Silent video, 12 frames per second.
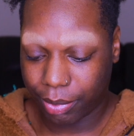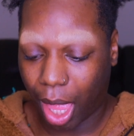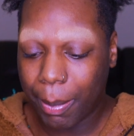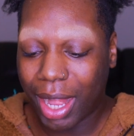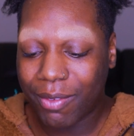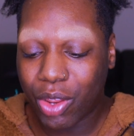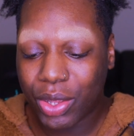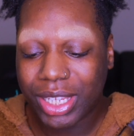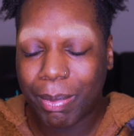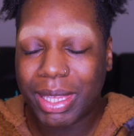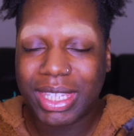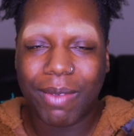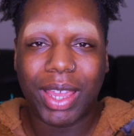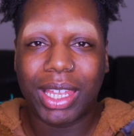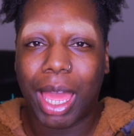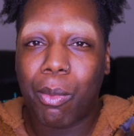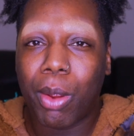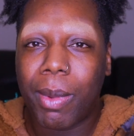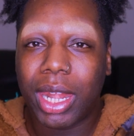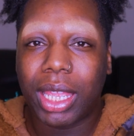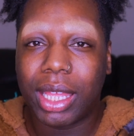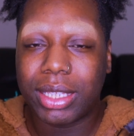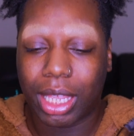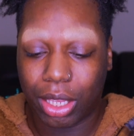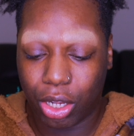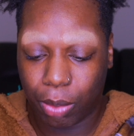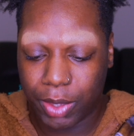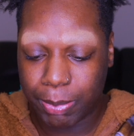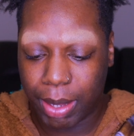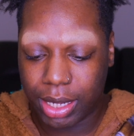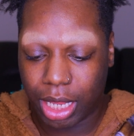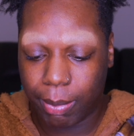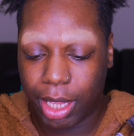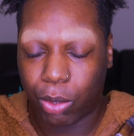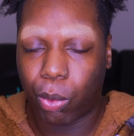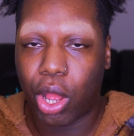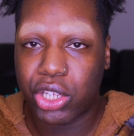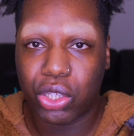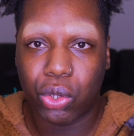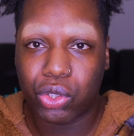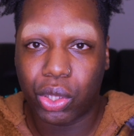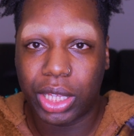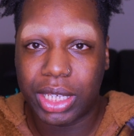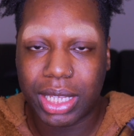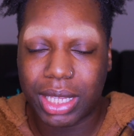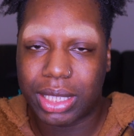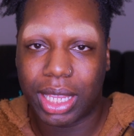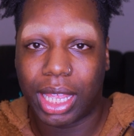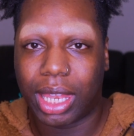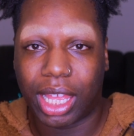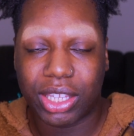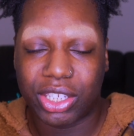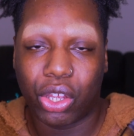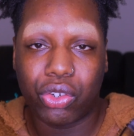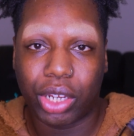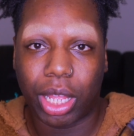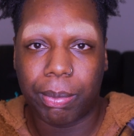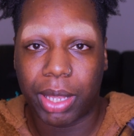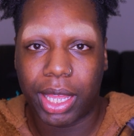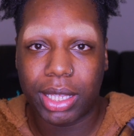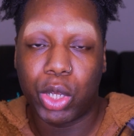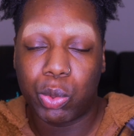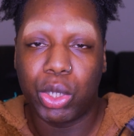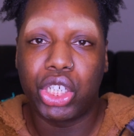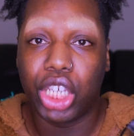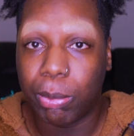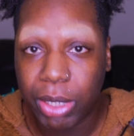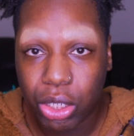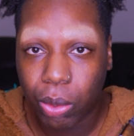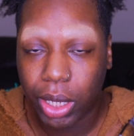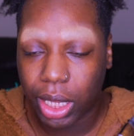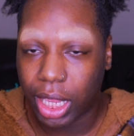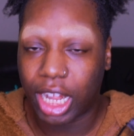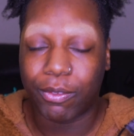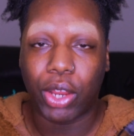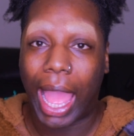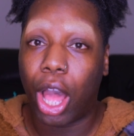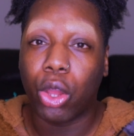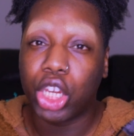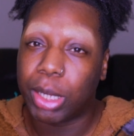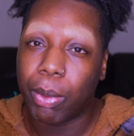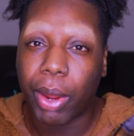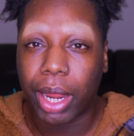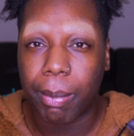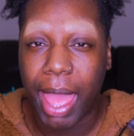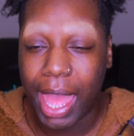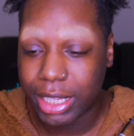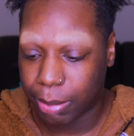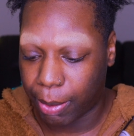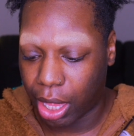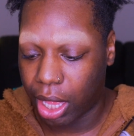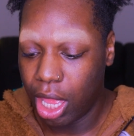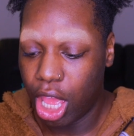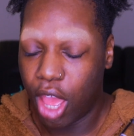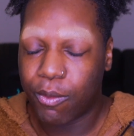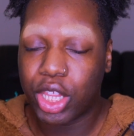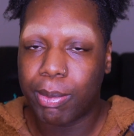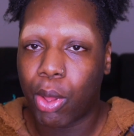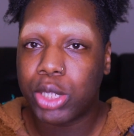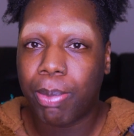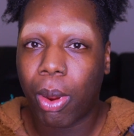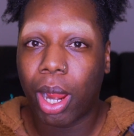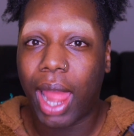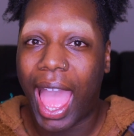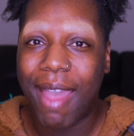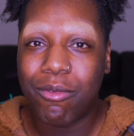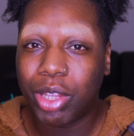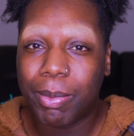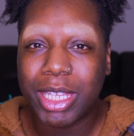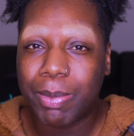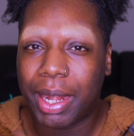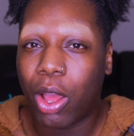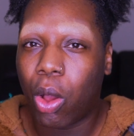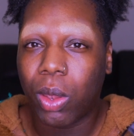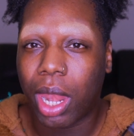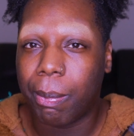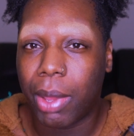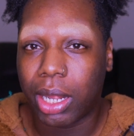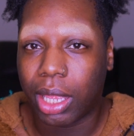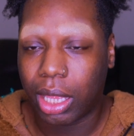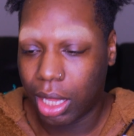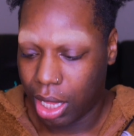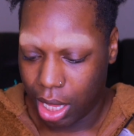I mean, I've noticed I've been saving a lot more money because, like, you know, this pandemic, we're all socially distancing and like sheltering in place, which we should be doing. And if you're out, you need to be wearing a mask. But for the most part, I haven't really been spending a whole lot of money.